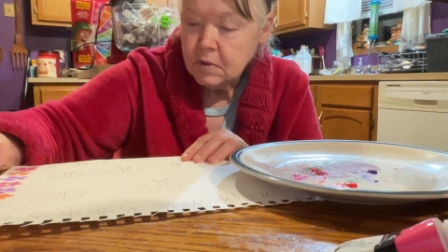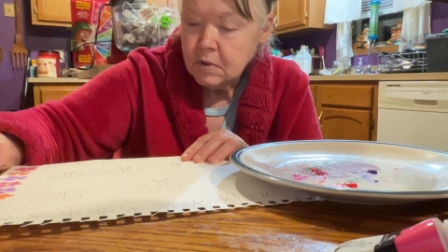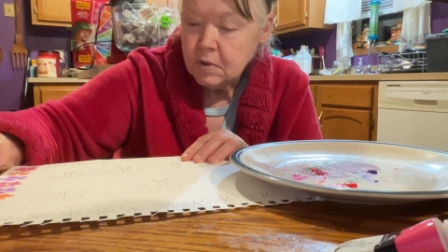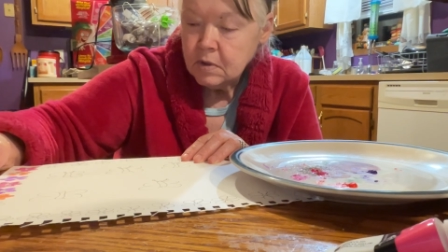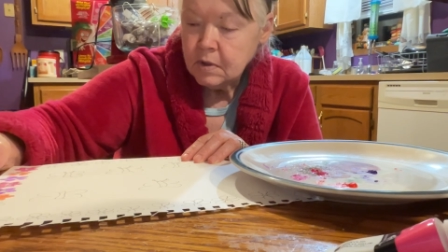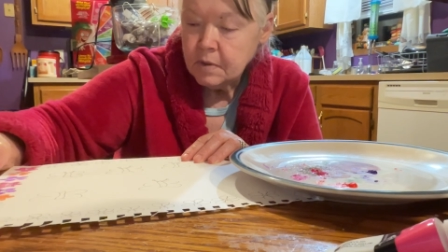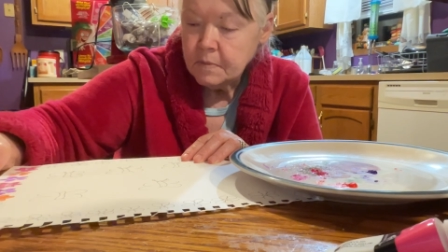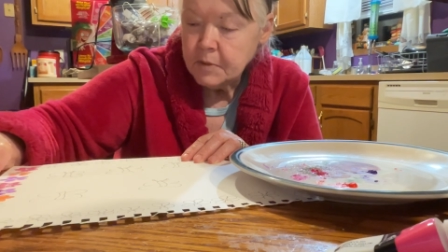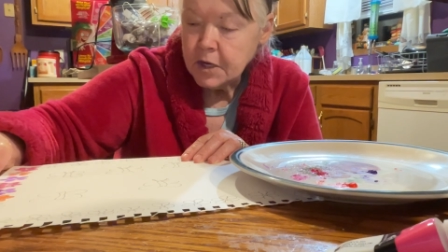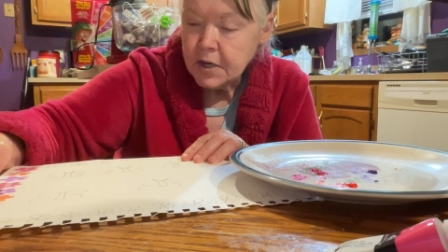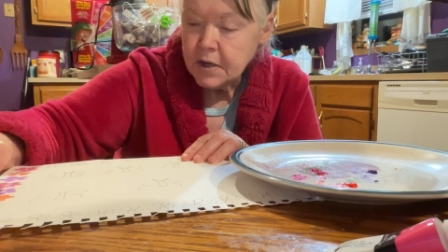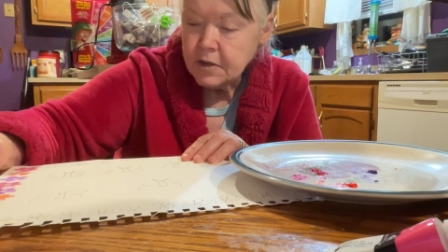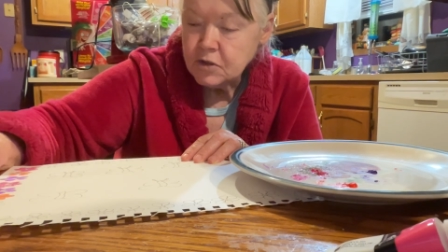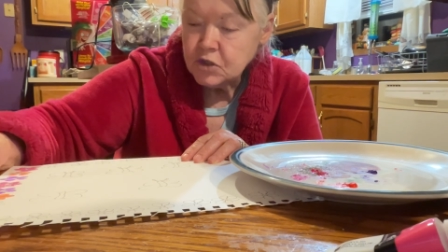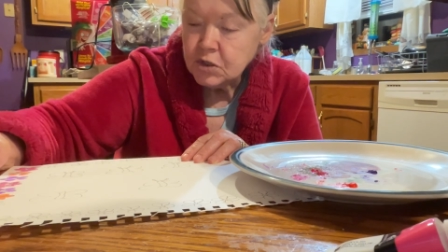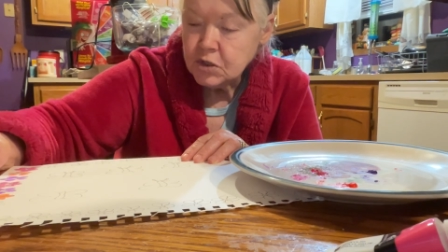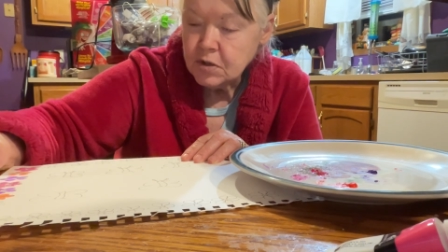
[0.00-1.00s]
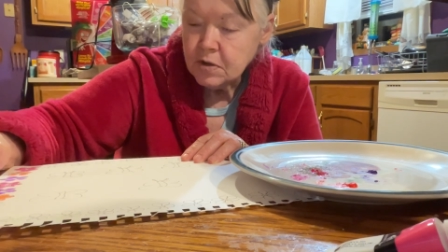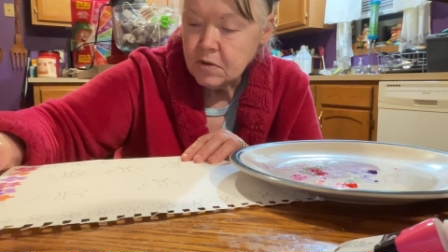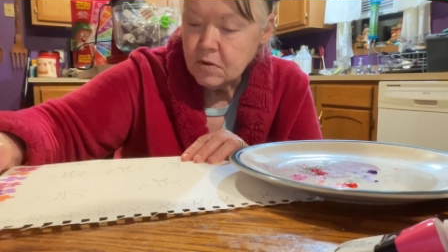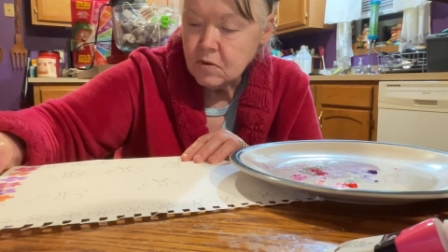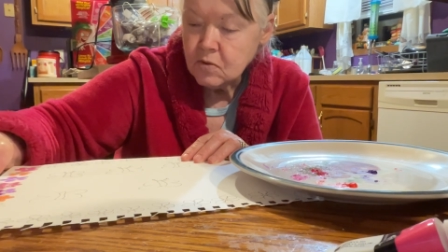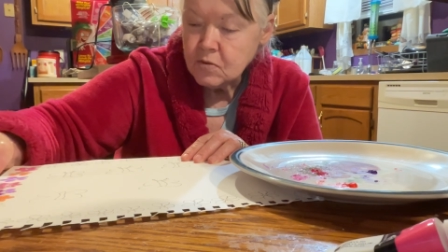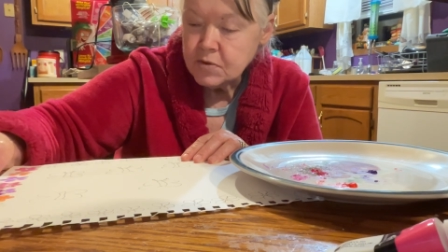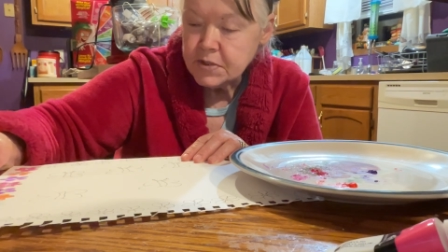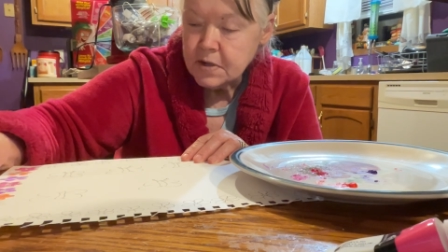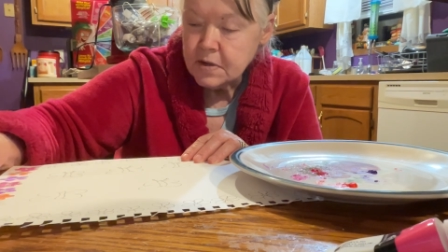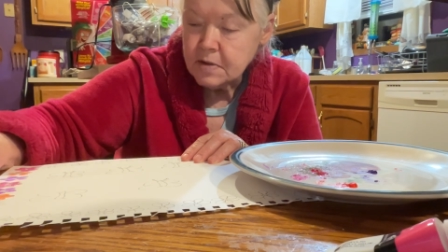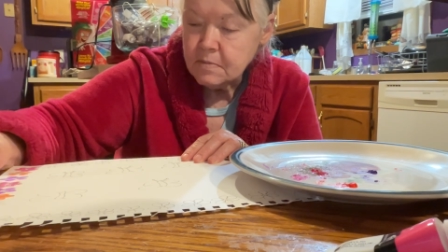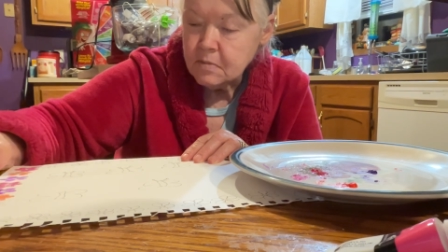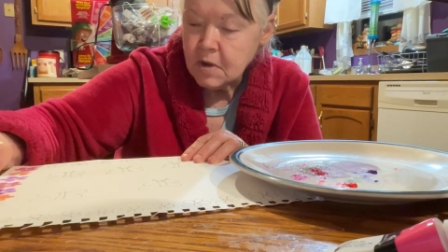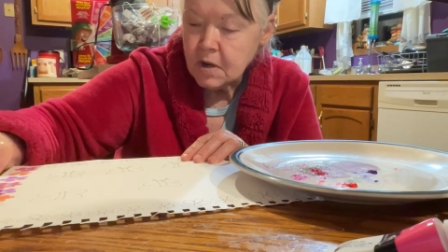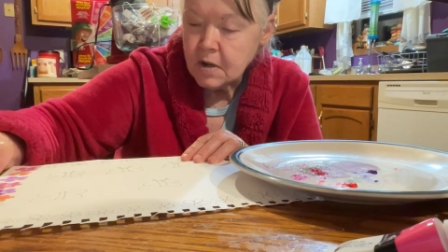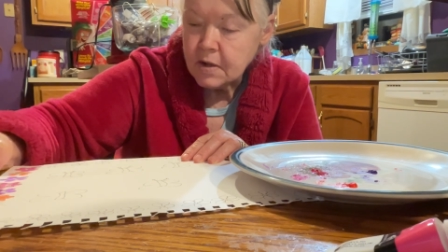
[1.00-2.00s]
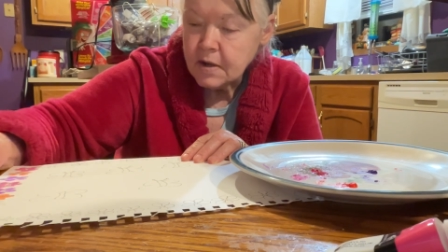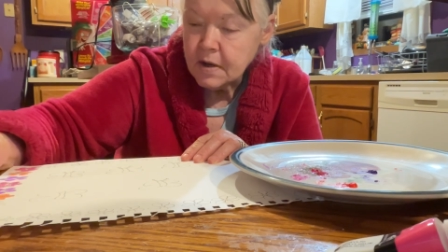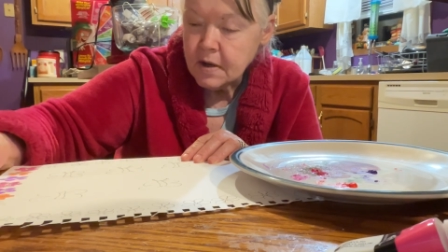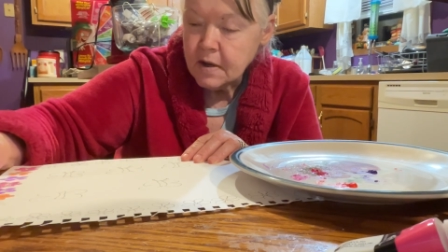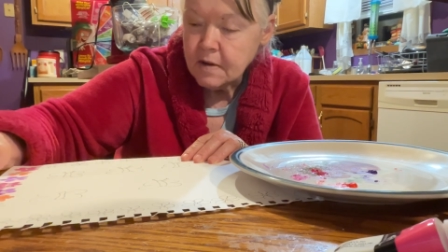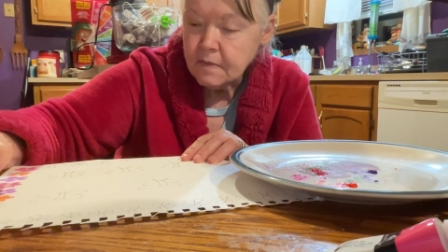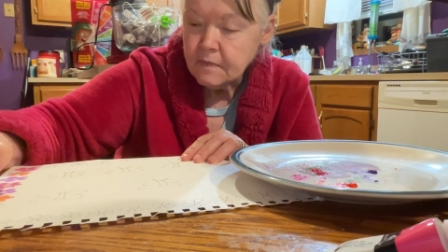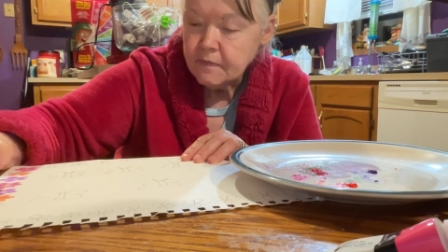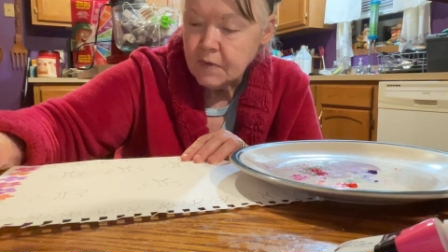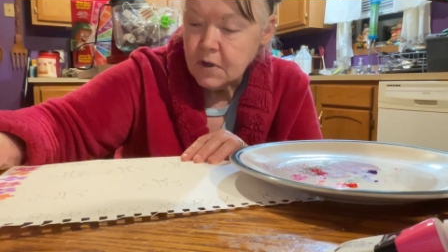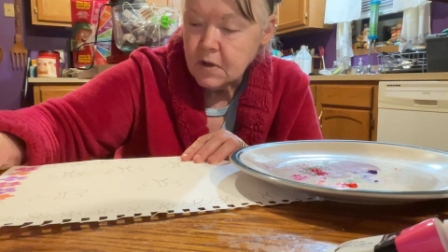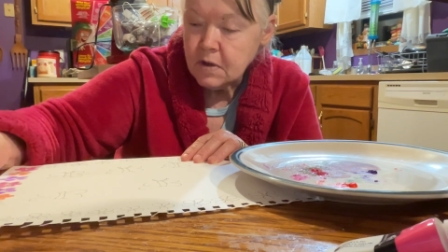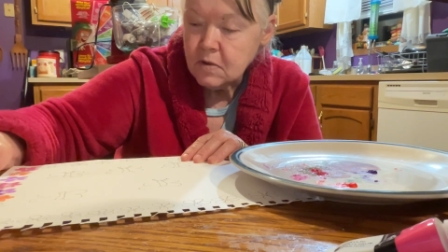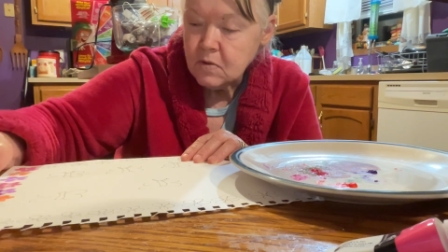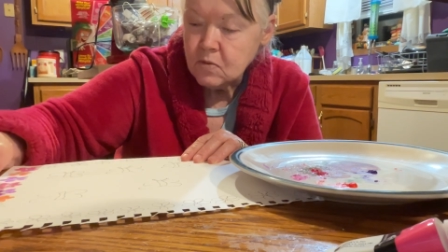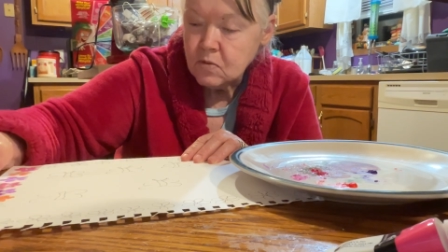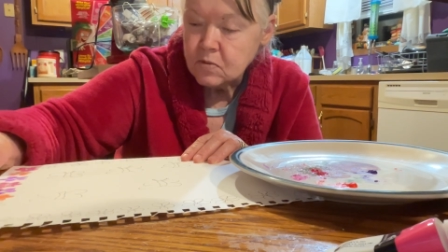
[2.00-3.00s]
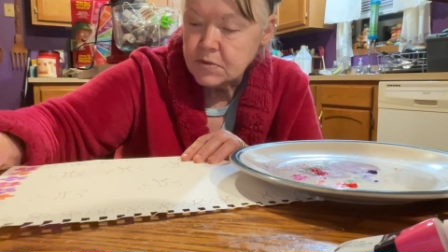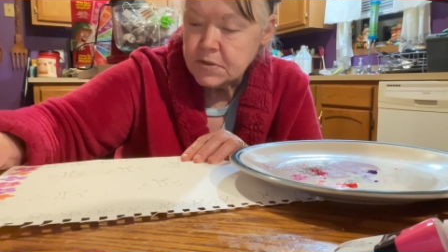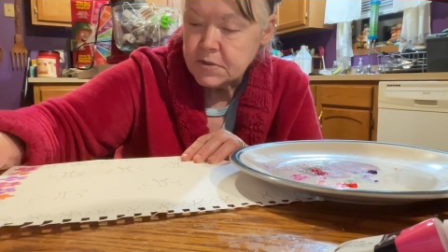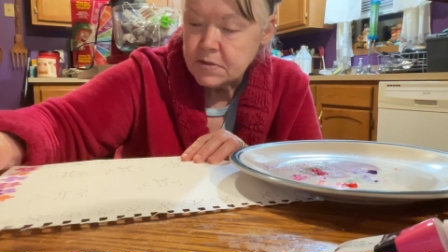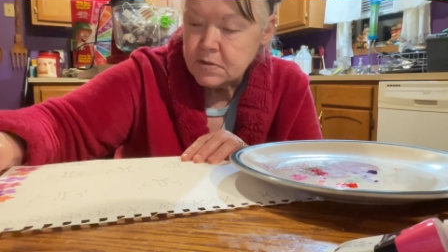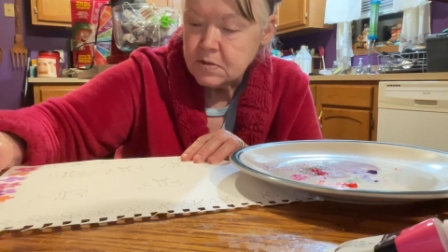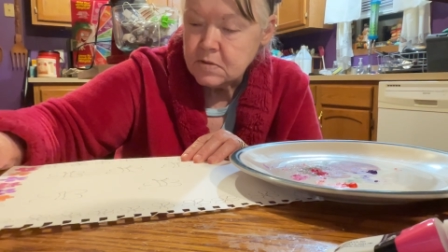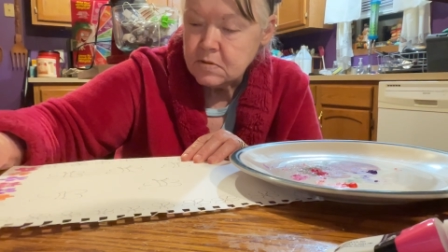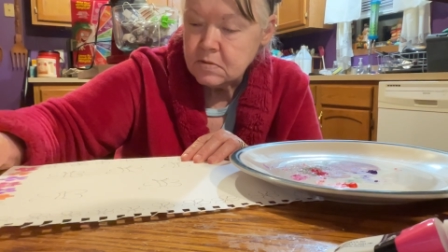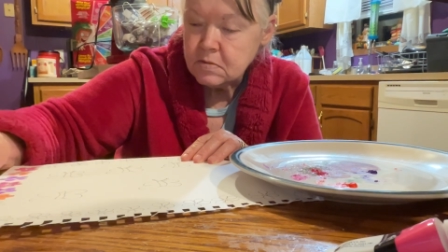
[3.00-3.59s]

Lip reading: dementia or something like that, folks.